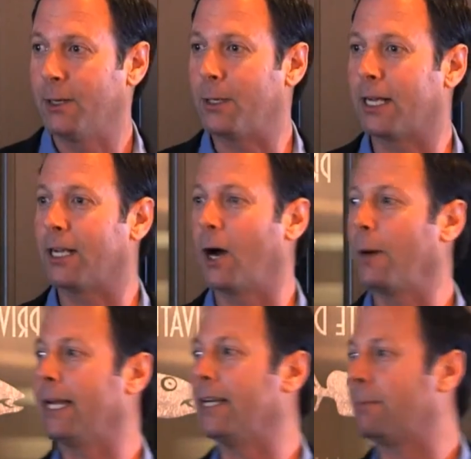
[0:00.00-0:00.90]
who can
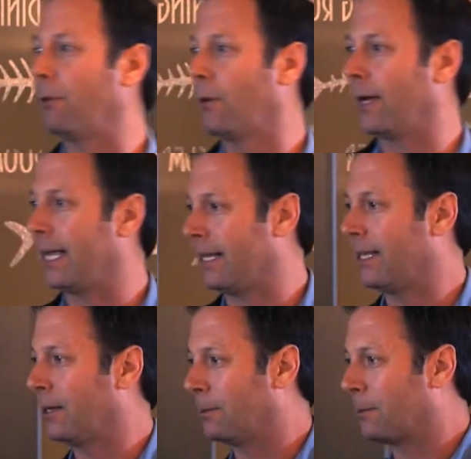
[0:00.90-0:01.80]
go in and deploy
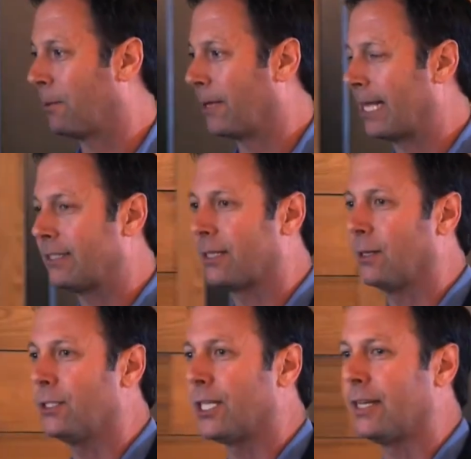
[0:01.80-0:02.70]
that
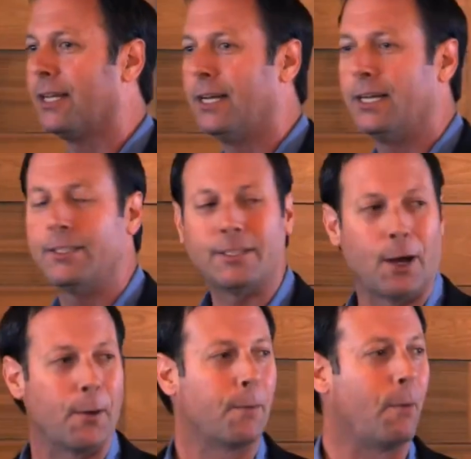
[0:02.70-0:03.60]
solution.
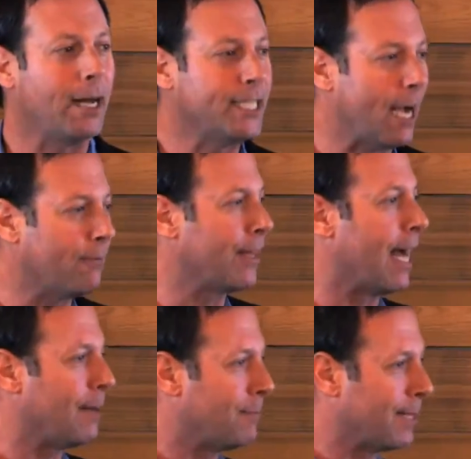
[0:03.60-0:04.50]
So watch out for
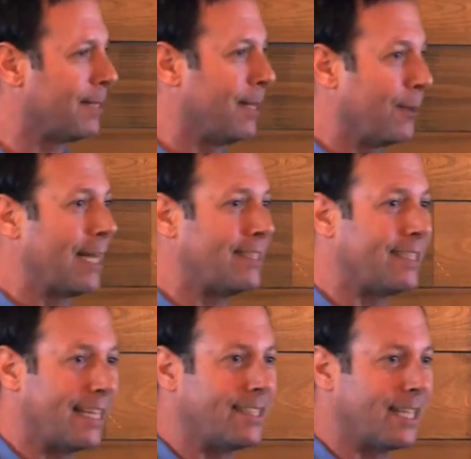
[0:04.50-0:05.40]
that, but
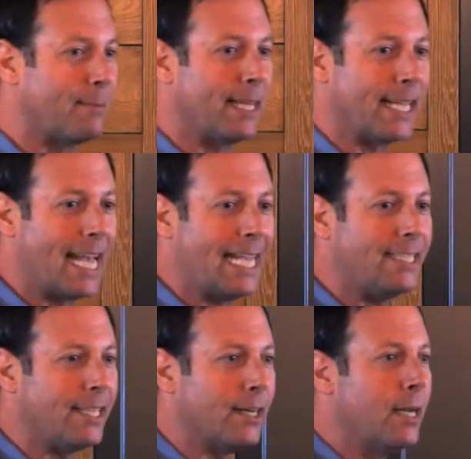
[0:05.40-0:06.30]
that's going to be the
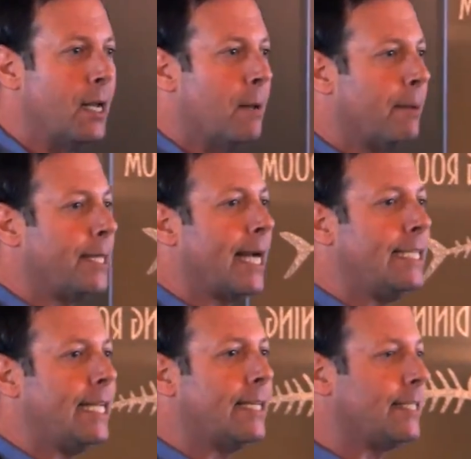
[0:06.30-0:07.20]
case here. But the
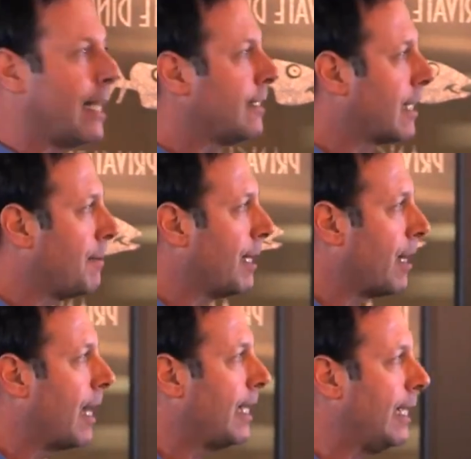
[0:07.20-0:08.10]
idea is that it's going to be a
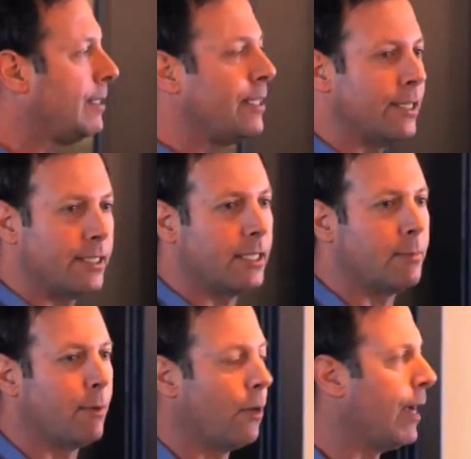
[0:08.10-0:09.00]
lot easier to
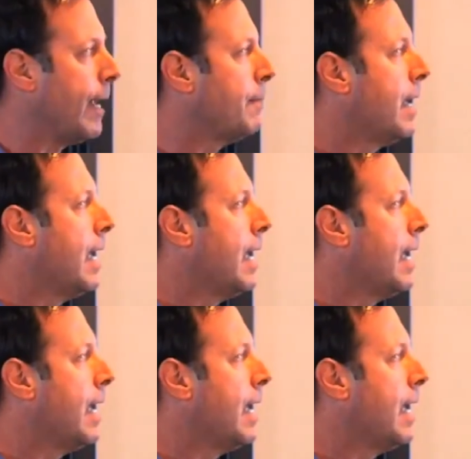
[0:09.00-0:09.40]
deploy,